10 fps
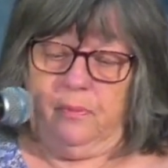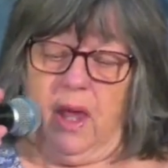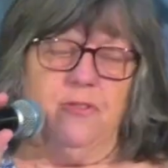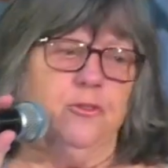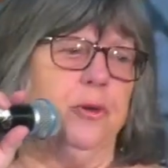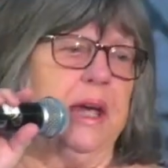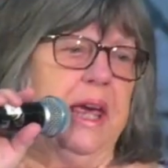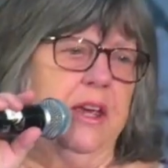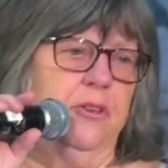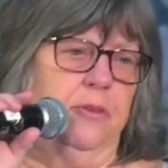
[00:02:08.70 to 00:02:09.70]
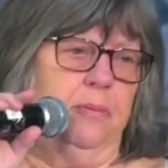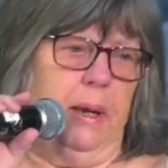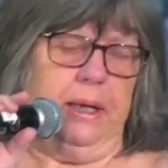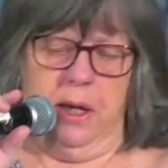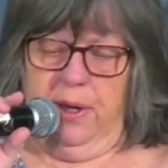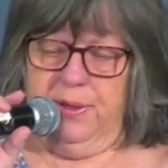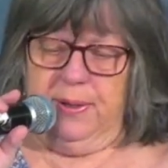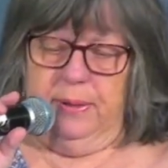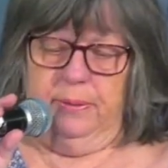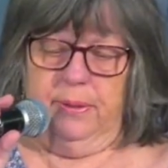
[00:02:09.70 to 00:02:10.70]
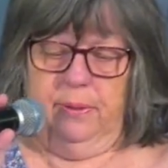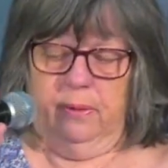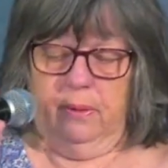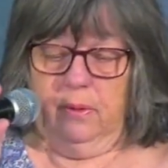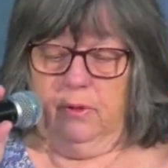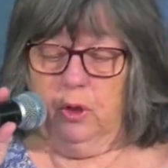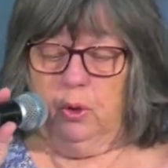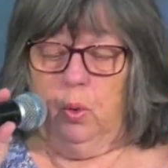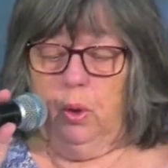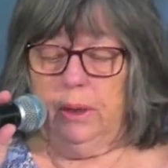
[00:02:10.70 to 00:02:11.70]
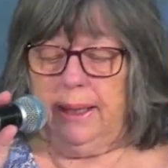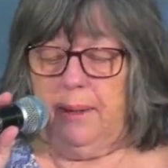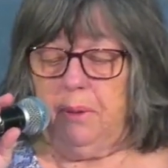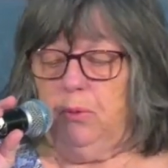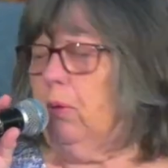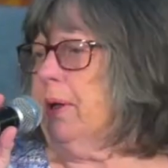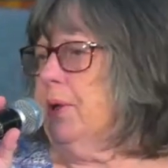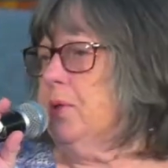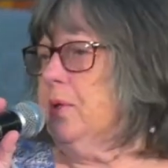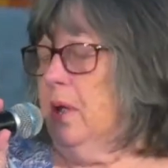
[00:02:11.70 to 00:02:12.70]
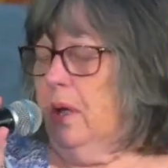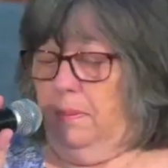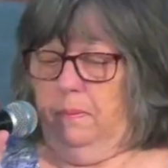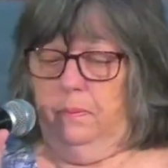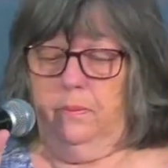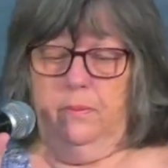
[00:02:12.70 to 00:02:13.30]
and forgave my cousin, the Lord let me run into him.